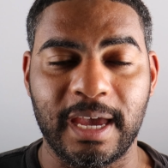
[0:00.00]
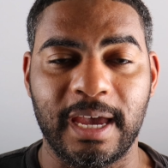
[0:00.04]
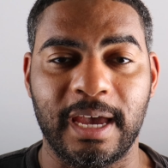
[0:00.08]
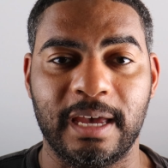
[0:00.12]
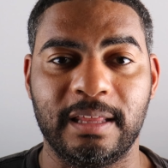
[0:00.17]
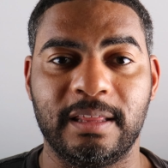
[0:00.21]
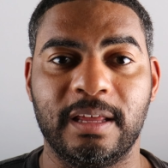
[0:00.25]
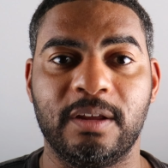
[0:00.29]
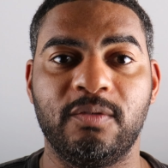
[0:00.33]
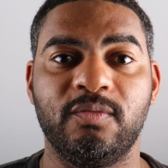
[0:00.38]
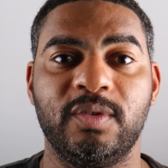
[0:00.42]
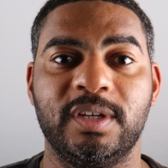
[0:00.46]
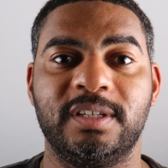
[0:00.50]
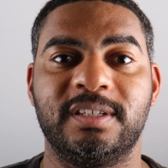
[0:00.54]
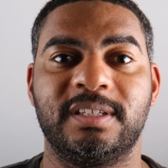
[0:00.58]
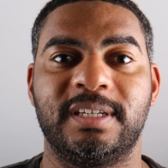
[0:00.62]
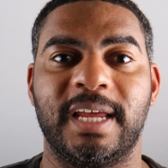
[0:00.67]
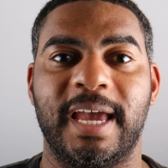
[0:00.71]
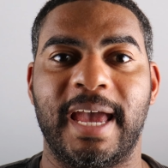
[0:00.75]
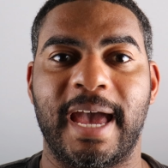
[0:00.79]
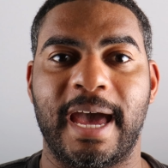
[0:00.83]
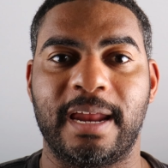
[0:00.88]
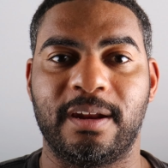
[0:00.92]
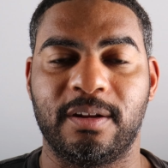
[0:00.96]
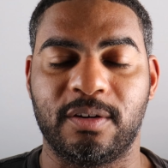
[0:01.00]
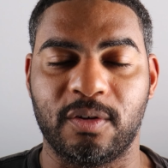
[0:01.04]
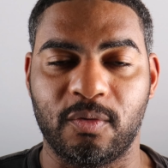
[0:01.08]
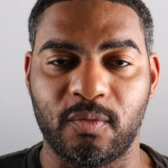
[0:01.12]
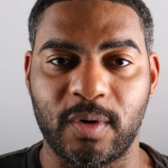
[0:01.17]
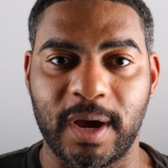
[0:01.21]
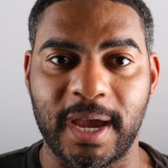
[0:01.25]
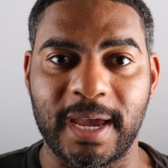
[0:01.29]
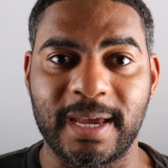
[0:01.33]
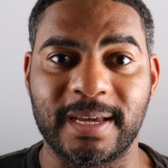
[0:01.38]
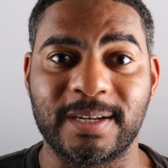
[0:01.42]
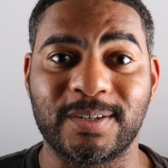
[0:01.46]
and then we stay out of the
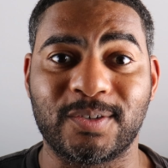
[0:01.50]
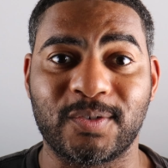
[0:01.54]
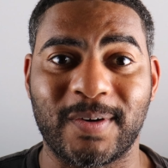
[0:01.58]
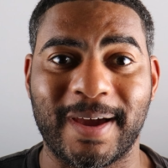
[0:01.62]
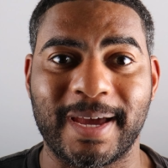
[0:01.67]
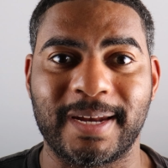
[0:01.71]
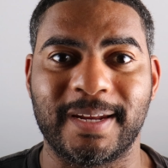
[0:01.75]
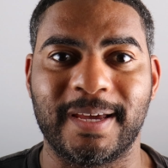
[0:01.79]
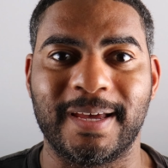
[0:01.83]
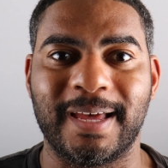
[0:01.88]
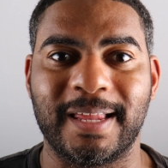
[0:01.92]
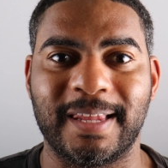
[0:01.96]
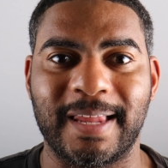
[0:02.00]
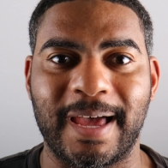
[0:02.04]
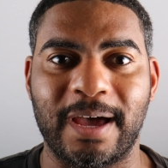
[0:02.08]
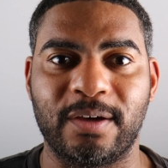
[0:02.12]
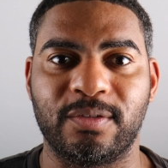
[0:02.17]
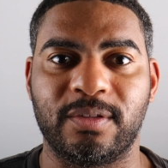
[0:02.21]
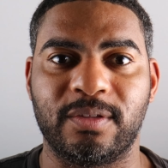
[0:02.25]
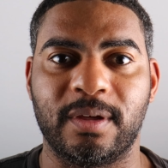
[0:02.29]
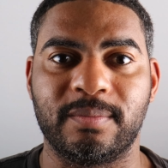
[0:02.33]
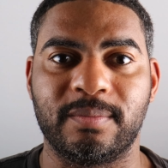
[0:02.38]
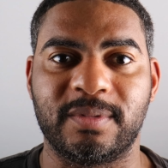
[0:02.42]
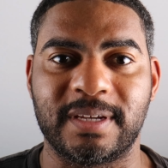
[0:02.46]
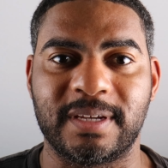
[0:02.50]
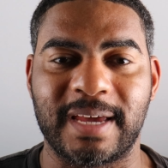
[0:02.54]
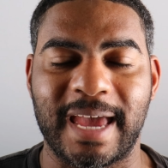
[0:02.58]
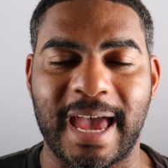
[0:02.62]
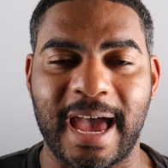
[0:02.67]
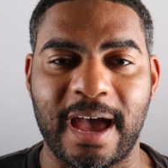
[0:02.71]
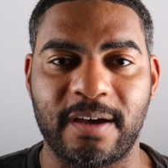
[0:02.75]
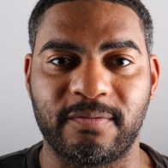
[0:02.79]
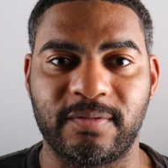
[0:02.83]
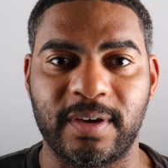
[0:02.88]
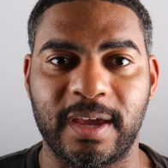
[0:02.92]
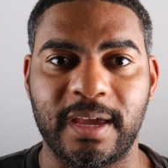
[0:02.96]
way and try to allow them to
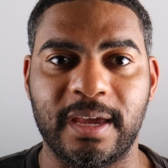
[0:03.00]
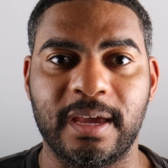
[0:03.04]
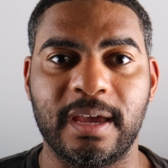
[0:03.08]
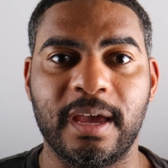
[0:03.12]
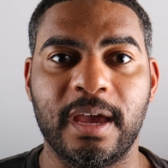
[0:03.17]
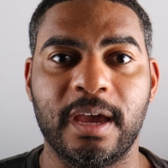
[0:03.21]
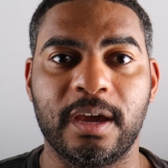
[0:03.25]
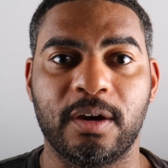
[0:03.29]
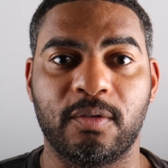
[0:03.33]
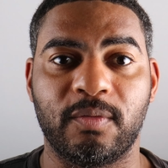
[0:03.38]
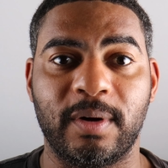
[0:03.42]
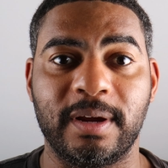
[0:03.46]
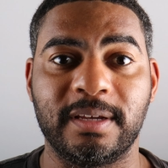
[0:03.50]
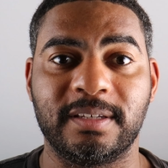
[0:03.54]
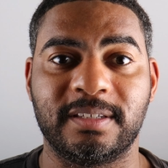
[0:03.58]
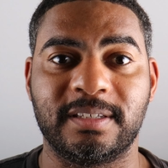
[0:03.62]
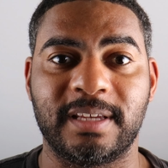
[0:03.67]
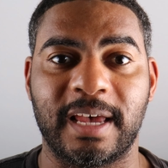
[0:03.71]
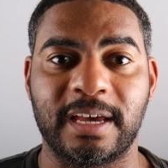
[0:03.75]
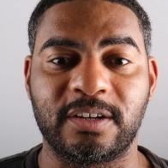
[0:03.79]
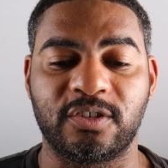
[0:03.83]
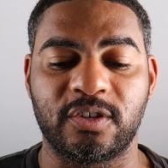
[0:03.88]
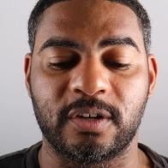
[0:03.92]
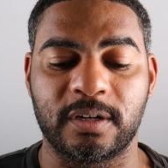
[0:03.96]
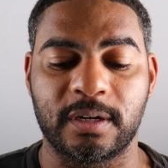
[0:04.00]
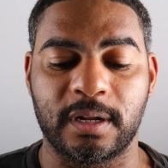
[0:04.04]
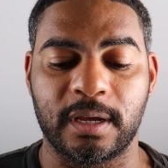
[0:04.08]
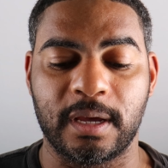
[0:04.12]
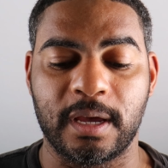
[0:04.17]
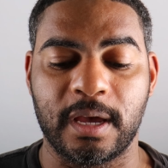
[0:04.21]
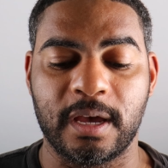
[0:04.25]
have a great session.